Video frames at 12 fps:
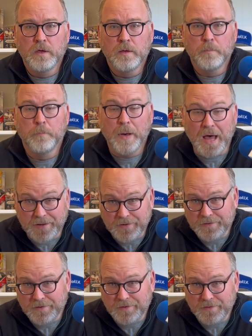But
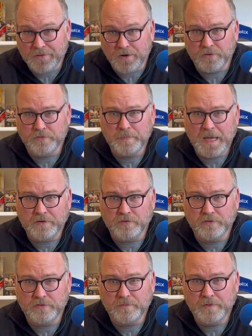there are some
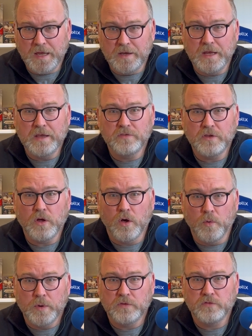catches. It isn't
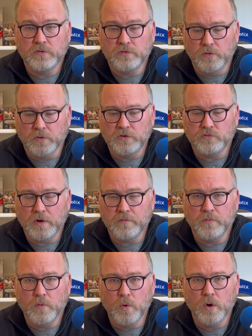always totally
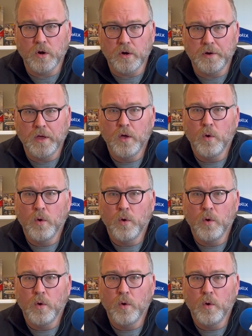straightforward.